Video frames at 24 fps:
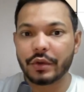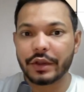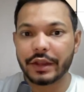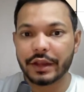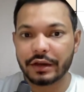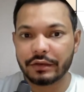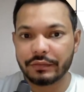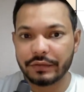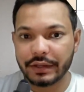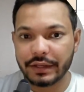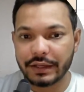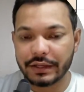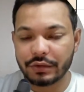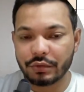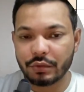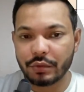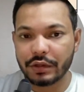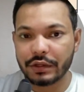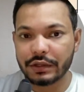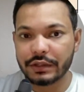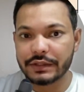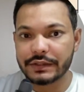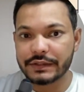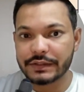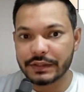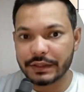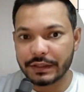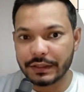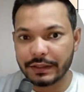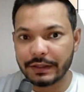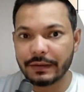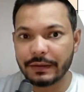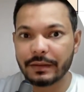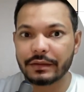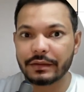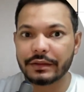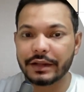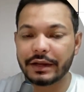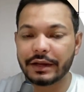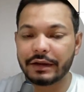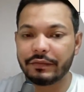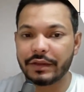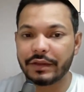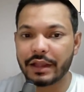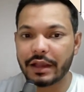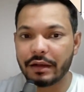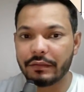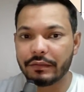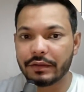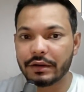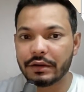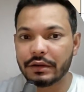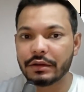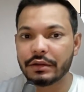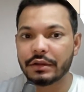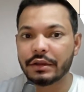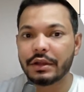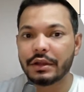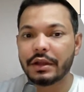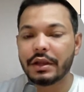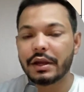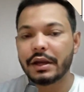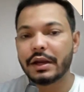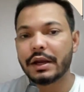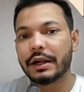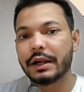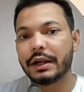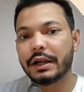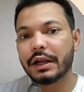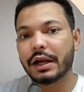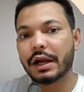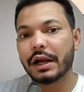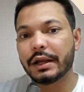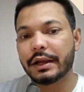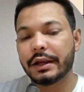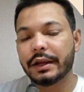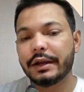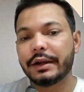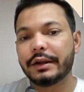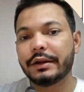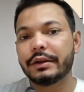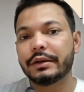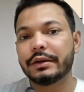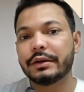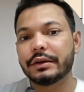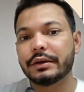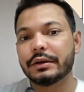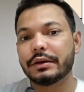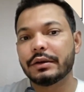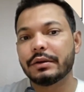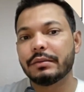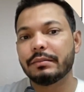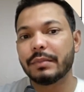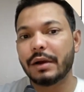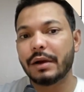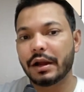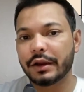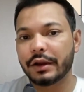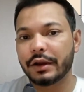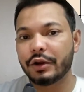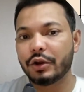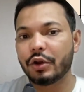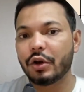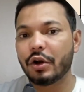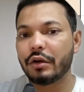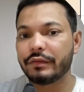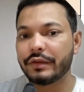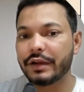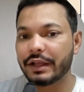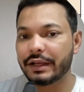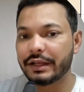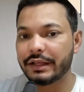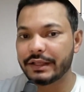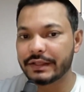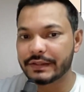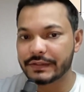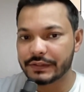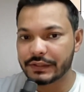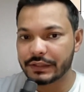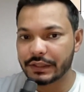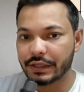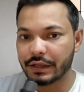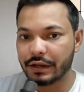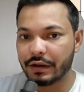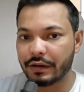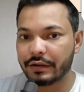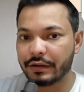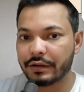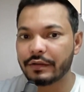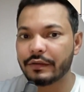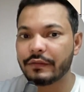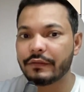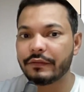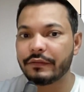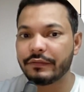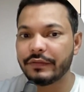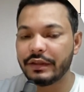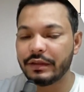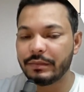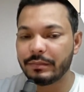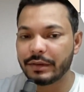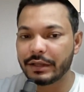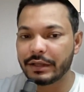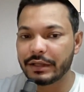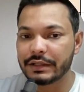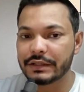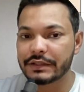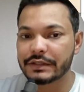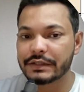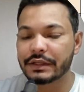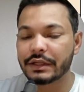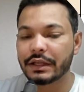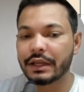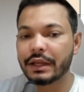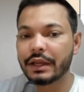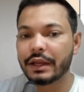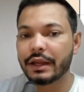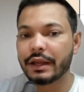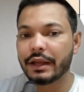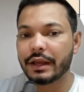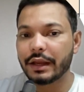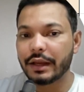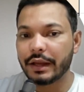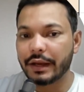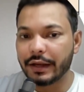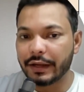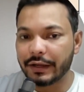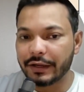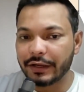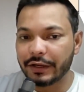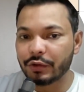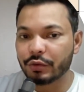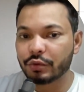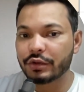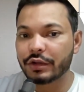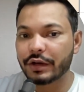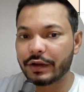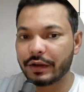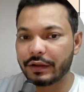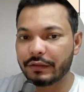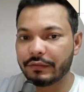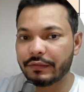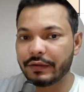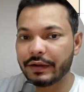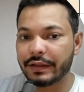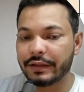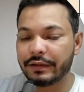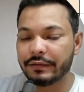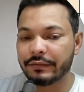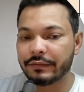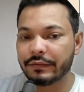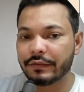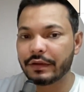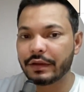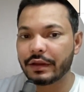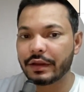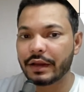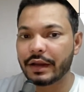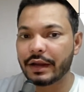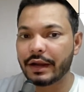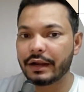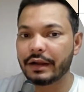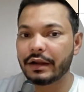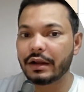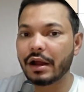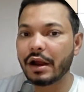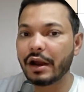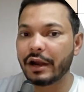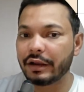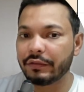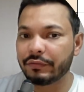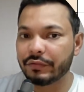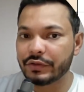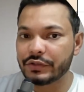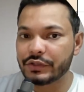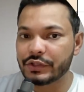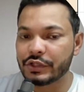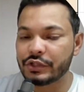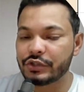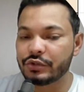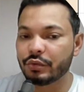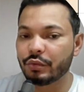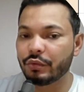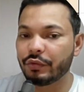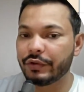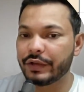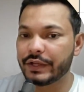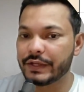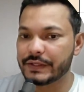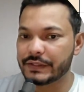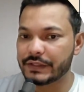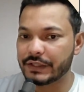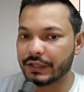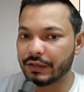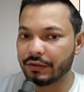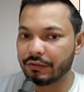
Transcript: here we can quickly see that we have a target market of Delhi NCR, females 18 to 35, and artificial jewelry as the